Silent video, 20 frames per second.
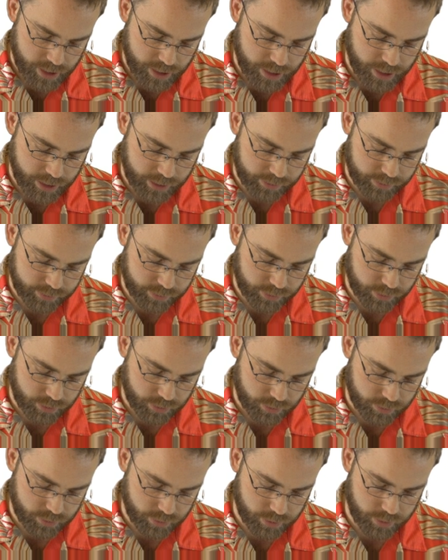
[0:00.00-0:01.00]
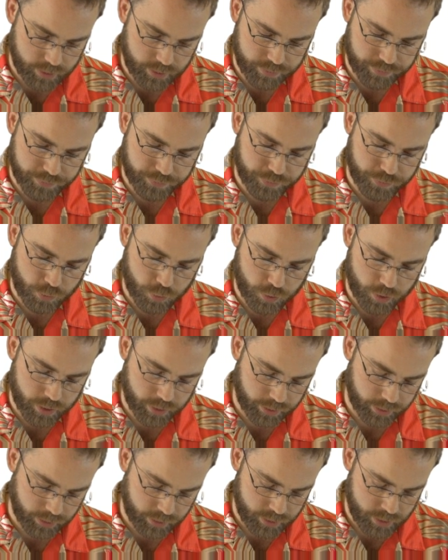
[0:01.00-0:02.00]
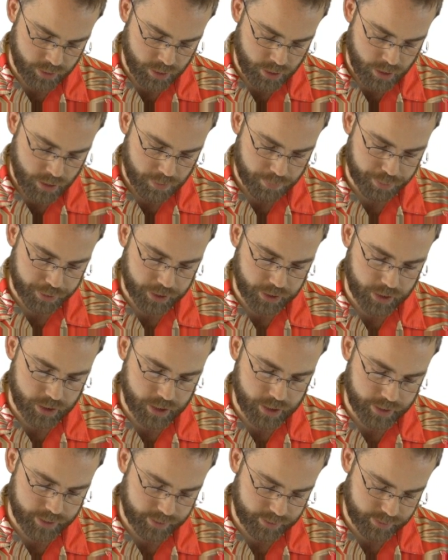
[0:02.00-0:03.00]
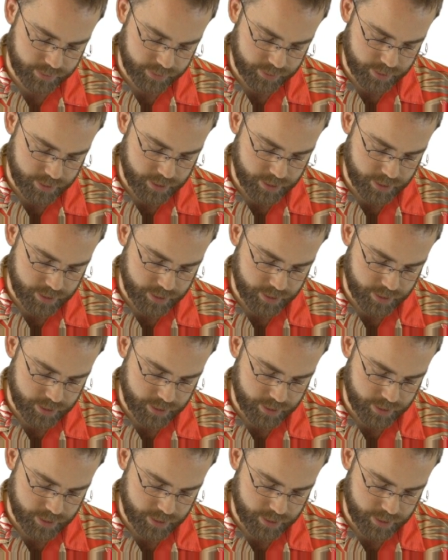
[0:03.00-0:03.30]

x to the 4th plus